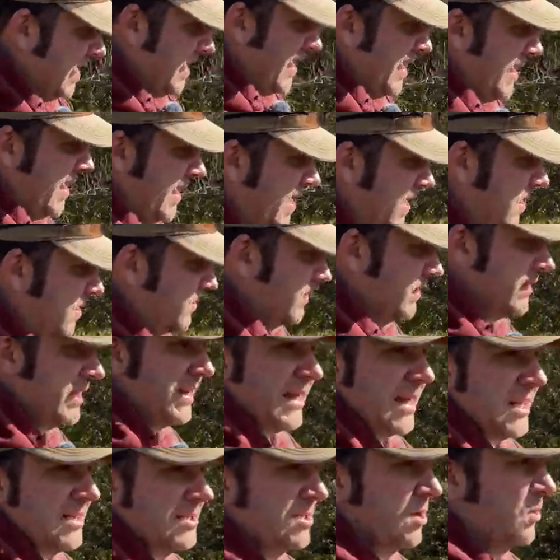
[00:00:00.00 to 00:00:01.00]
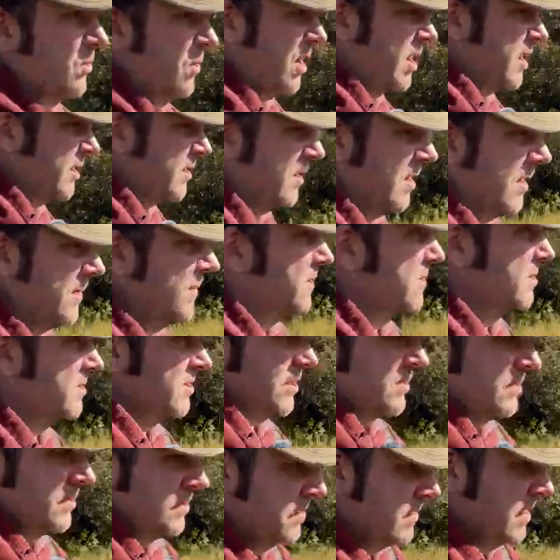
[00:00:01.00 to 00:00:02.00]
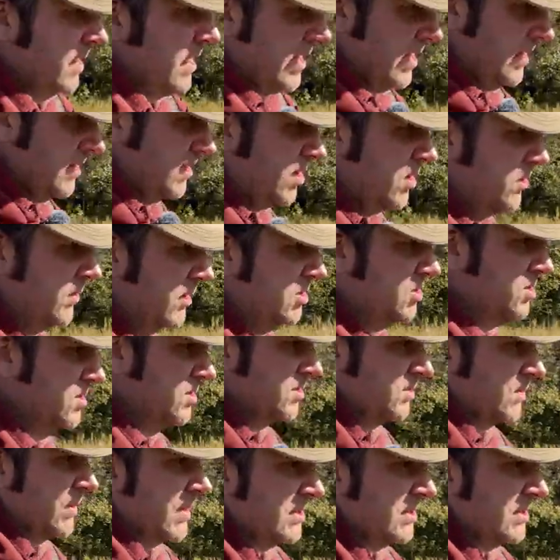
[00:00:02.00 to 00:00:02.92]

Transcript: uh, really nice to walk on. There's no, no issues